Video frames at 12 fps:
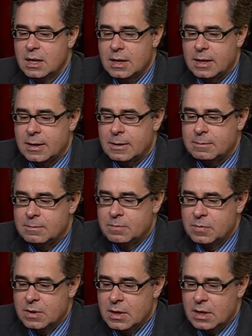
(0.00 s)
Um,
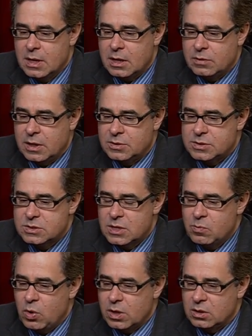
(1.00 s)
and then,
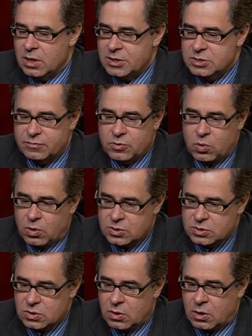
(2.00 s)
somewhat less, of
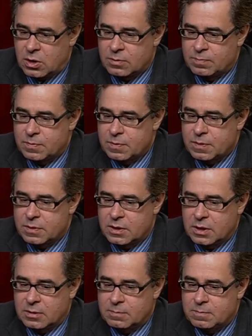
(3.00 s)
course, are
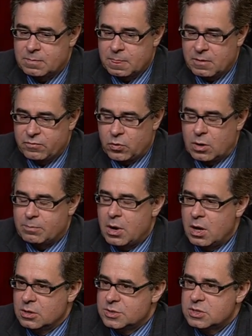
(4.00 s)
the foreign
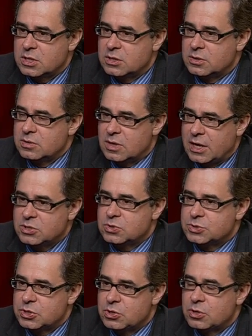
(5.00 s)
policy and
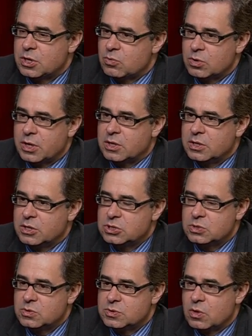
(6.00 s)
national security related
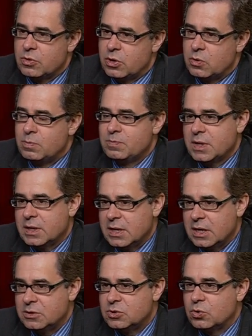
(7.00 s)
issues, although,
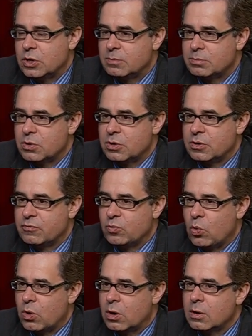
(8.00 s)
again, during period of
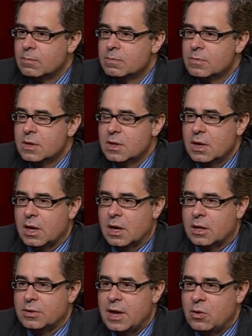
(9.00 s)
war,
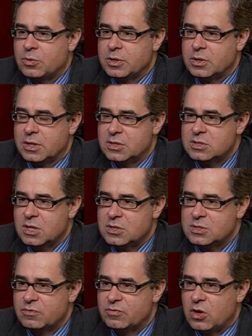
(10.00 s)
and now with the United
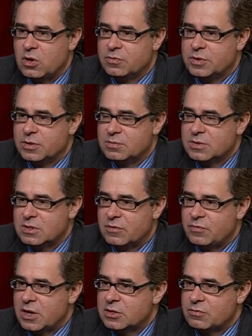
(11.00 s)
States involved in
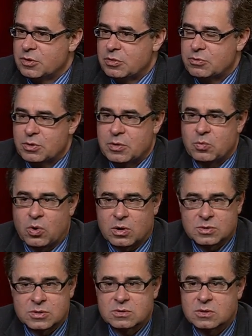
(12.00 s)
effectively three
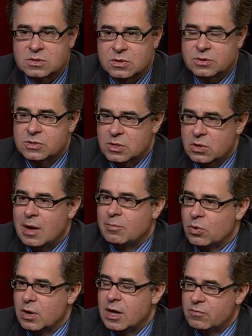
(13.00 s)
wars, there's a, there's a lot
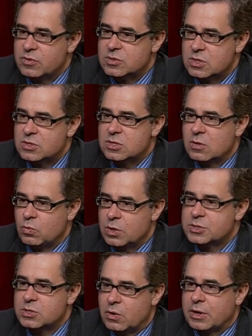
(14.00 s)
more emphasis on
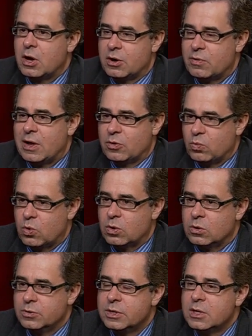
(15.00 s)
what's going on around the
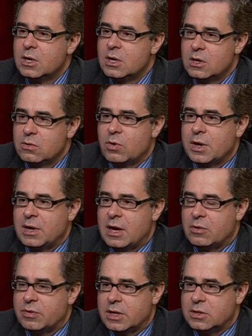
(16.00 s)
world mm. right
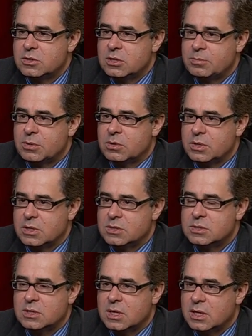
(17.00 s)
now than typically
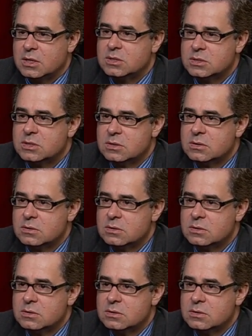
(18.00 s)
is the case.